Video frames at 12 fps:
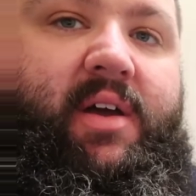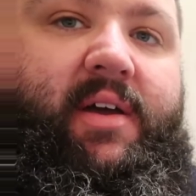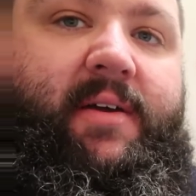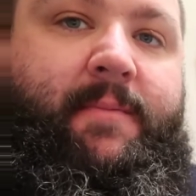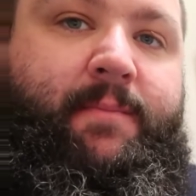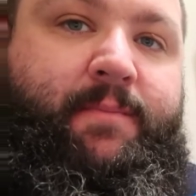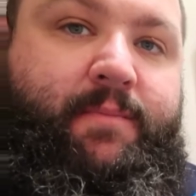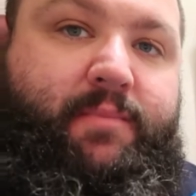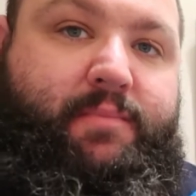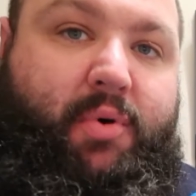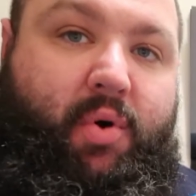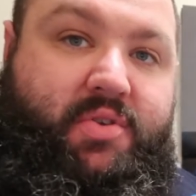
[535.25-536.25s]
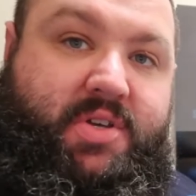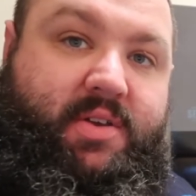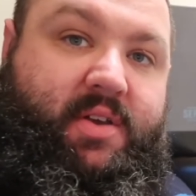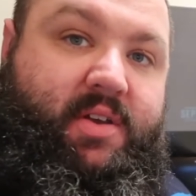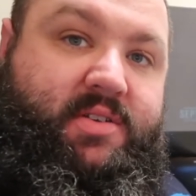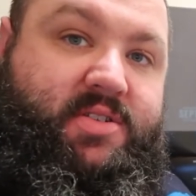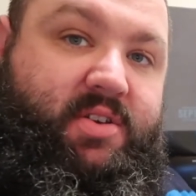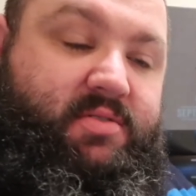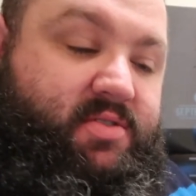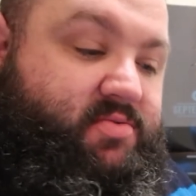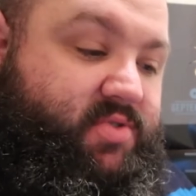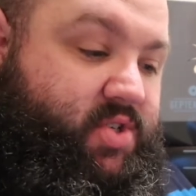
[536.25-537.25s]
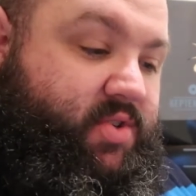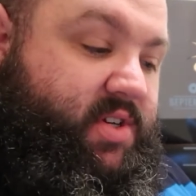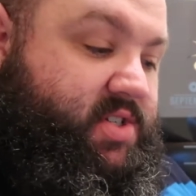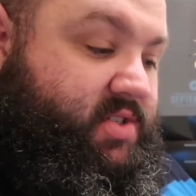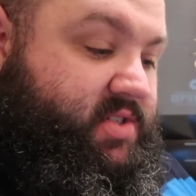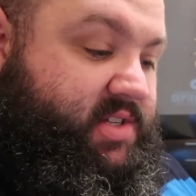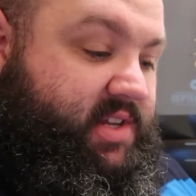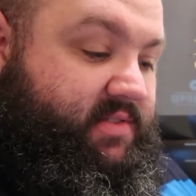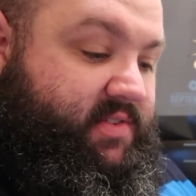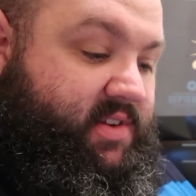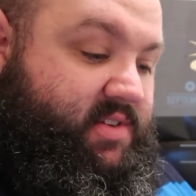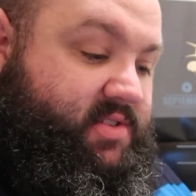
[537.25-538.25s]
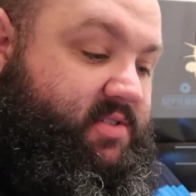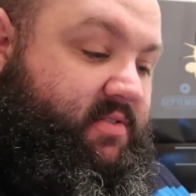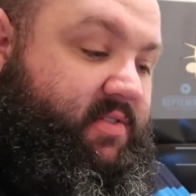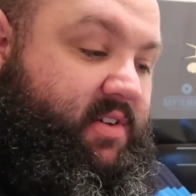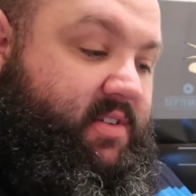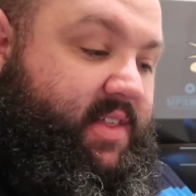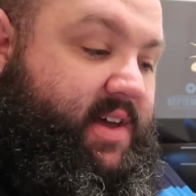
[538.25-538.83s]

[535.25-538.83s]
Um, but as soon as restrictions are lifted and stuff like